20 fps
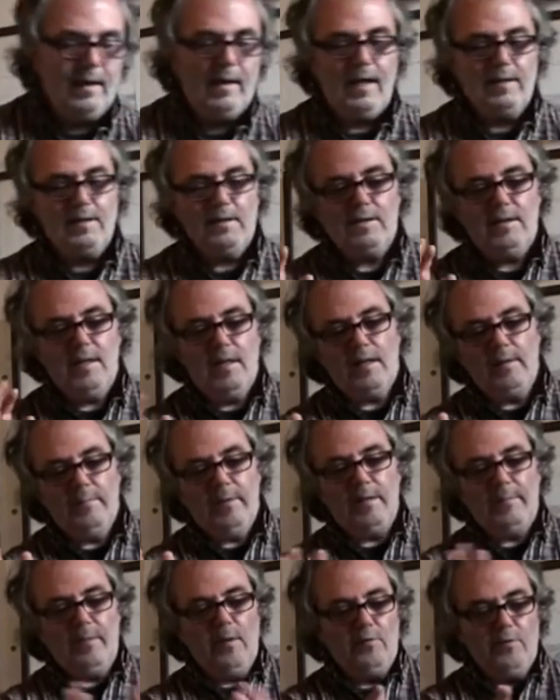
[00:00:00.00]
like to say a little
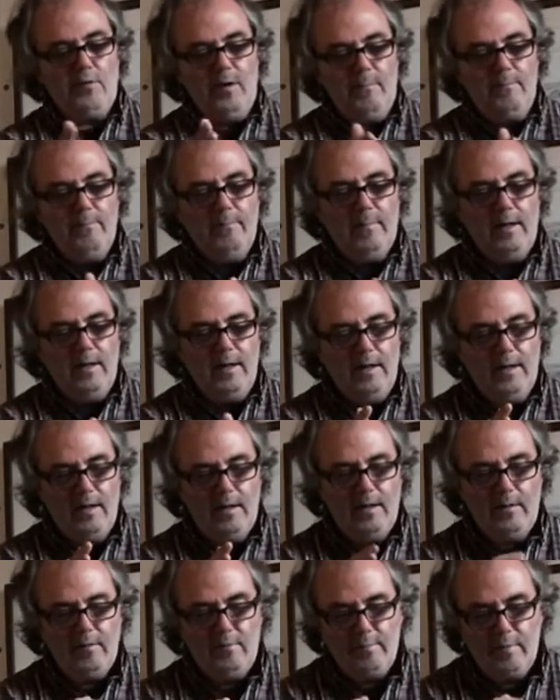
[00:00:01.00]
bit about rum,
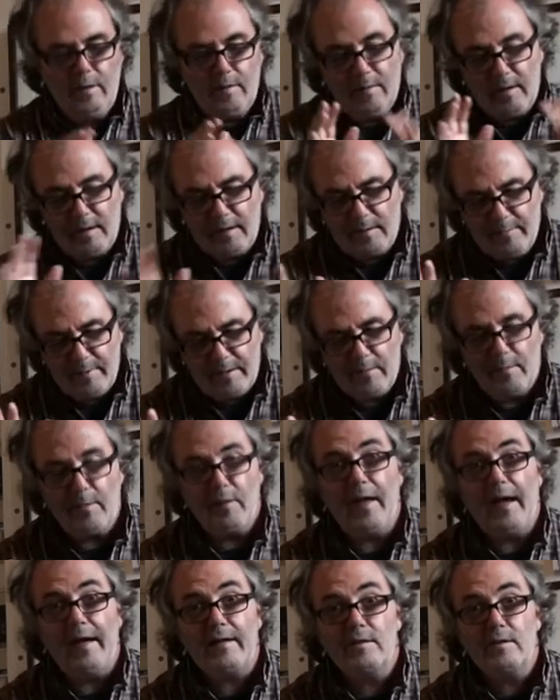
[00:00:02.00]
a little bit about
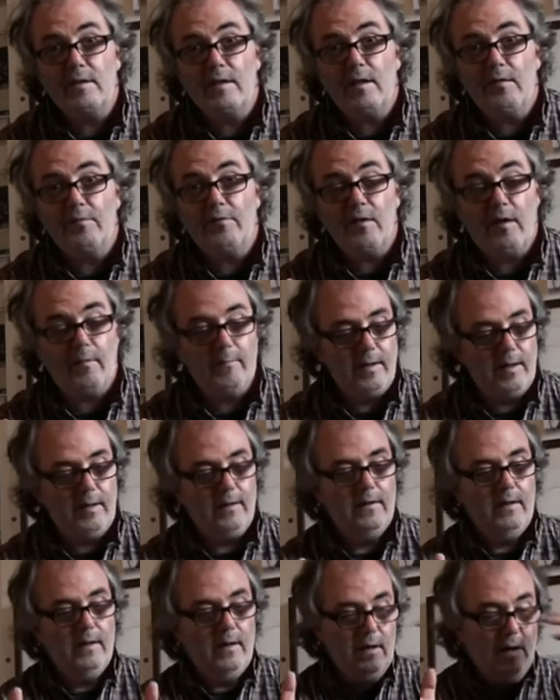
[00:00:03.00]
the history of rum.
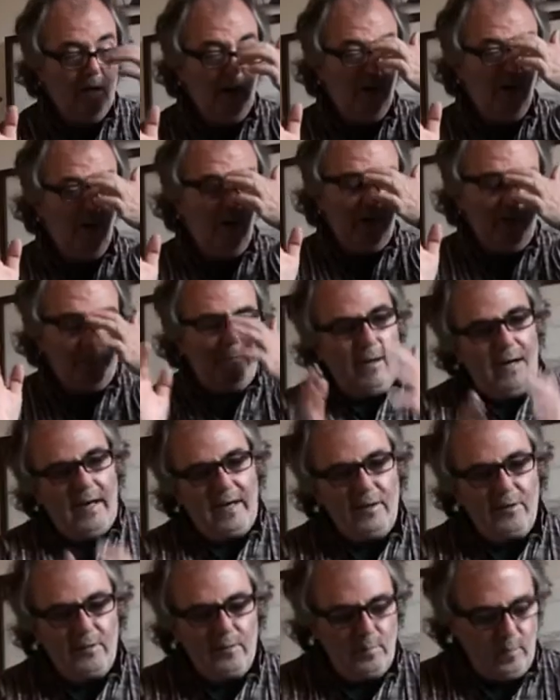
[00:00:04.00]
Lord
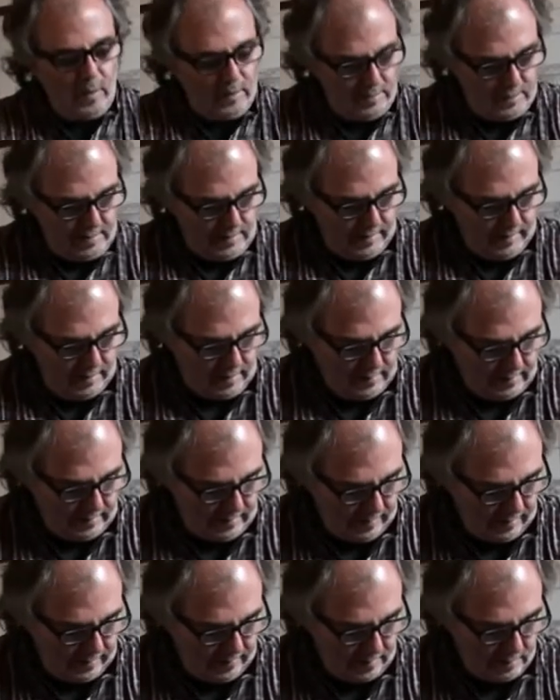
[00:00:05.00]
Byron once said,
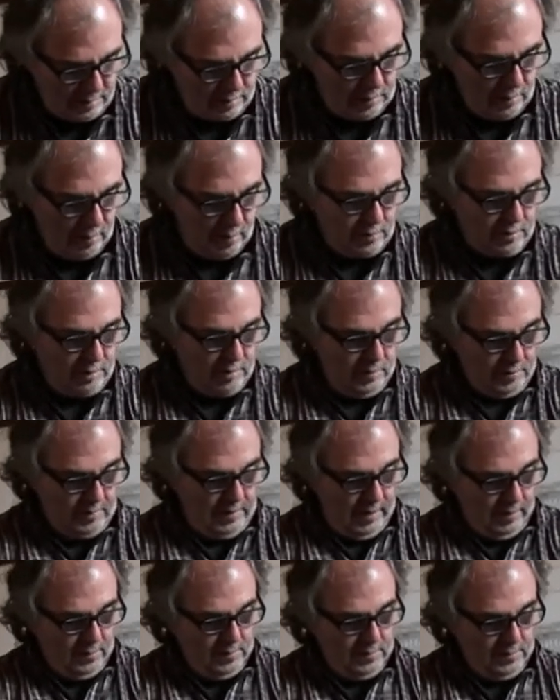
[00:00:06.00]
there's not so
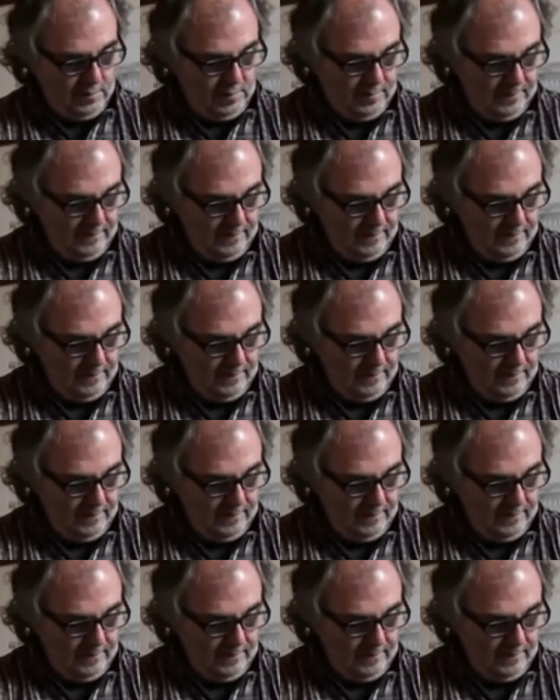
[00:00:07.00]
doubt